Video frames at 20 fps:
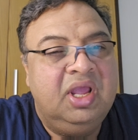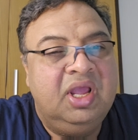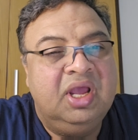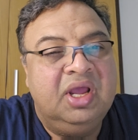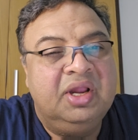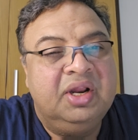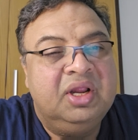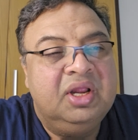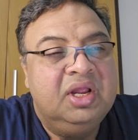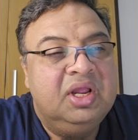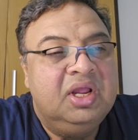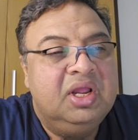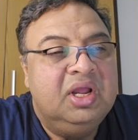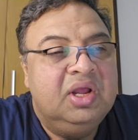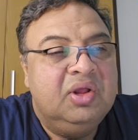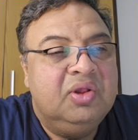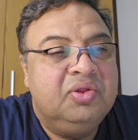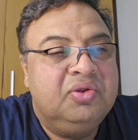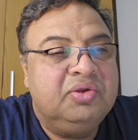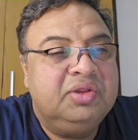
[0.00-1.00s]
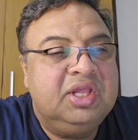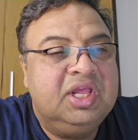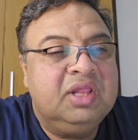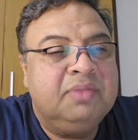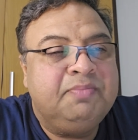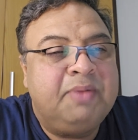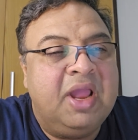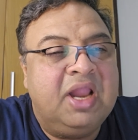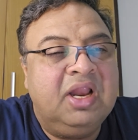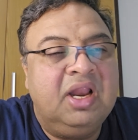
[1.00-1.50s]
here so
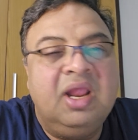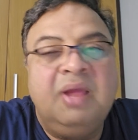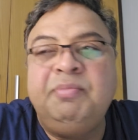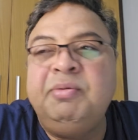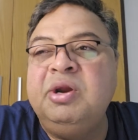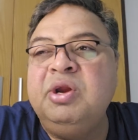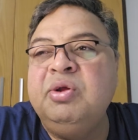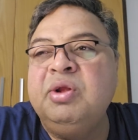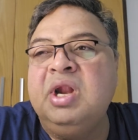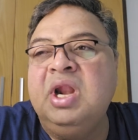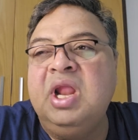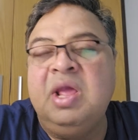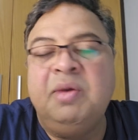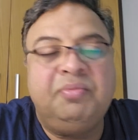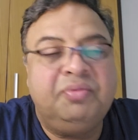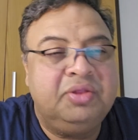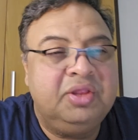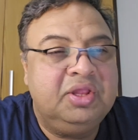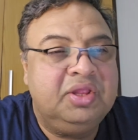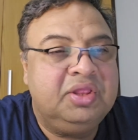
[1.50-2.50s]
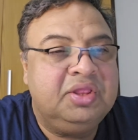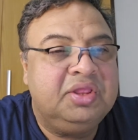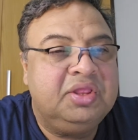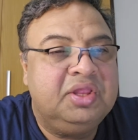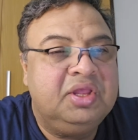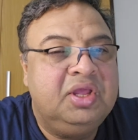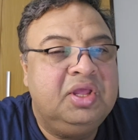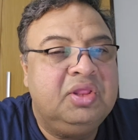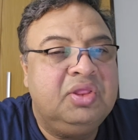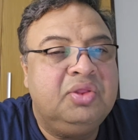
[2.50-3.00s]
the spinal epidural abscess
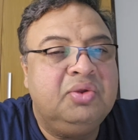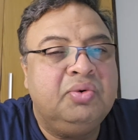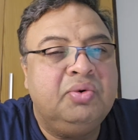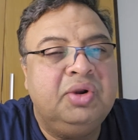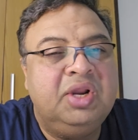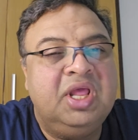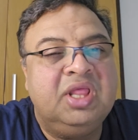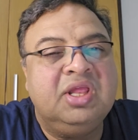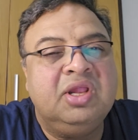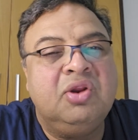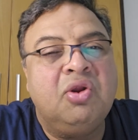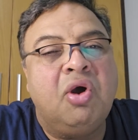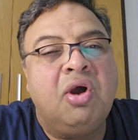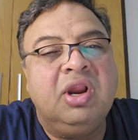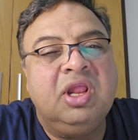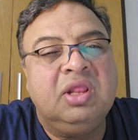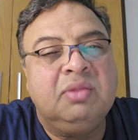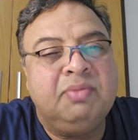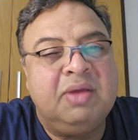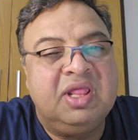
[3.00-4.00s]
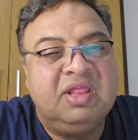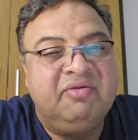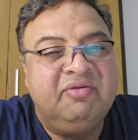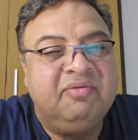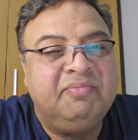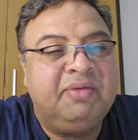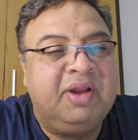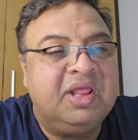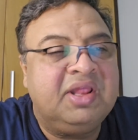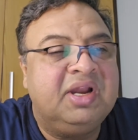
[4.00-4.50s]
is known as a
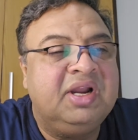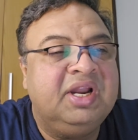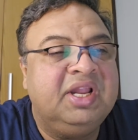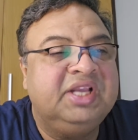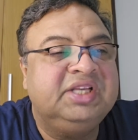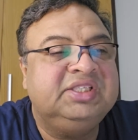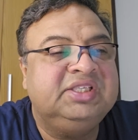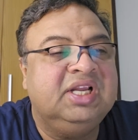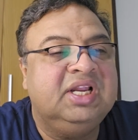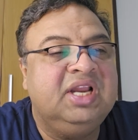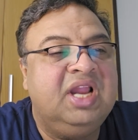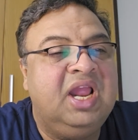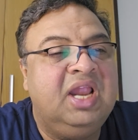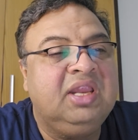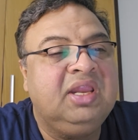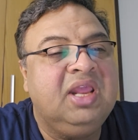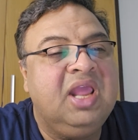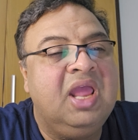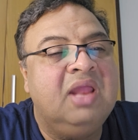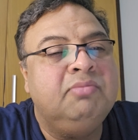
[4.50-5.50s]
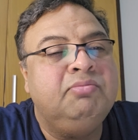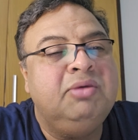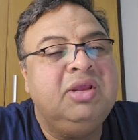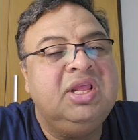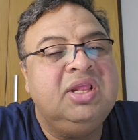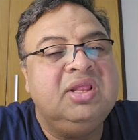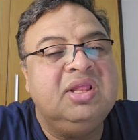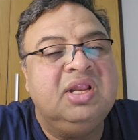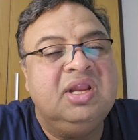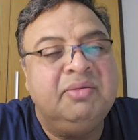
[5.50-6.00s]
non-specific presentation and can
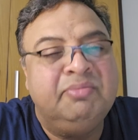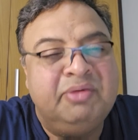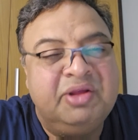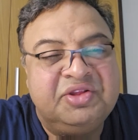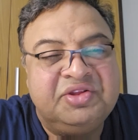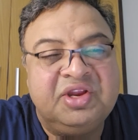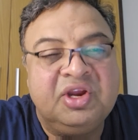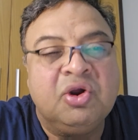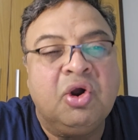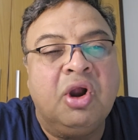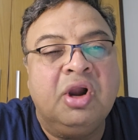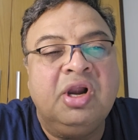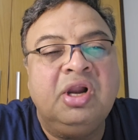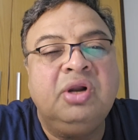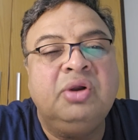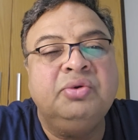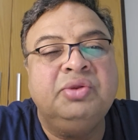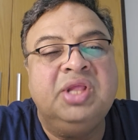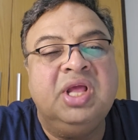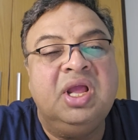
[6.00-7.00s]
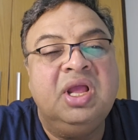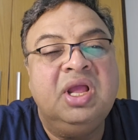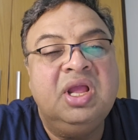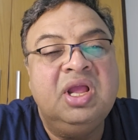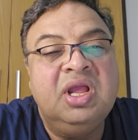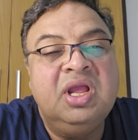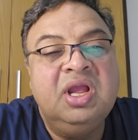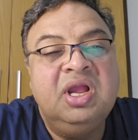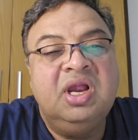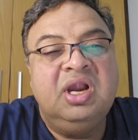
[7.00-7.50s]
be easily missed according to the
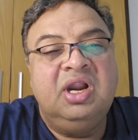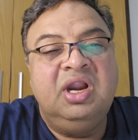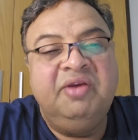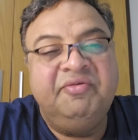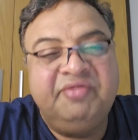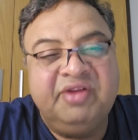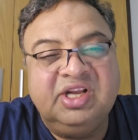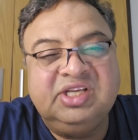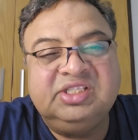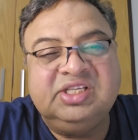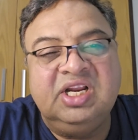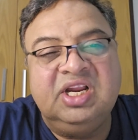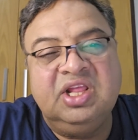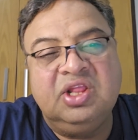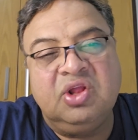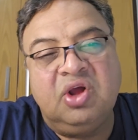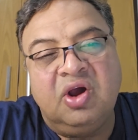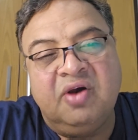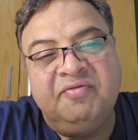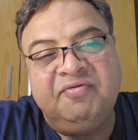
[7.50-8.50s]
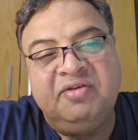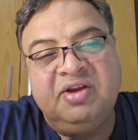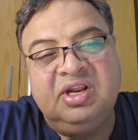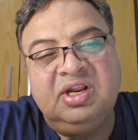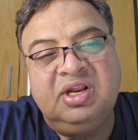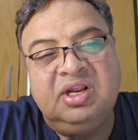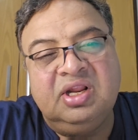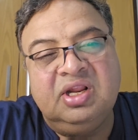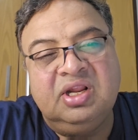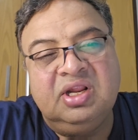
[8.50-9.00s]
differential is
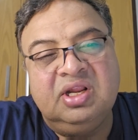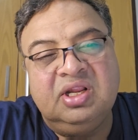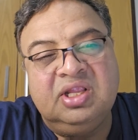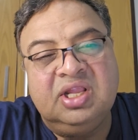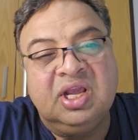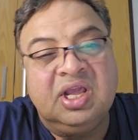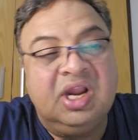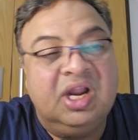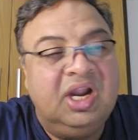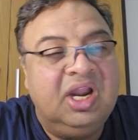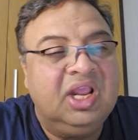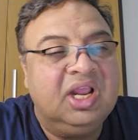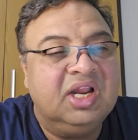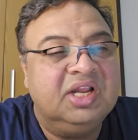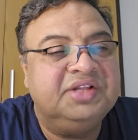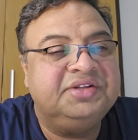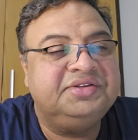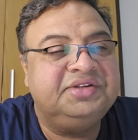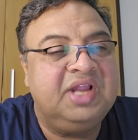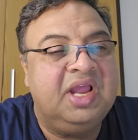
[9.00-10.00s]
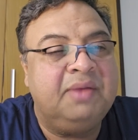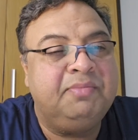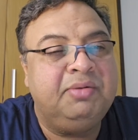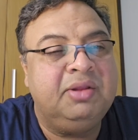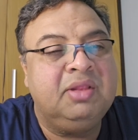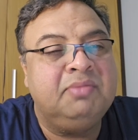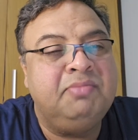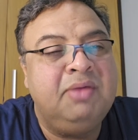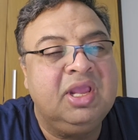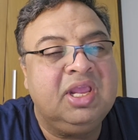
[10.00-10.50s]
often the critical
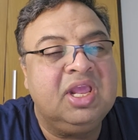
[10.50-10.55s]
step is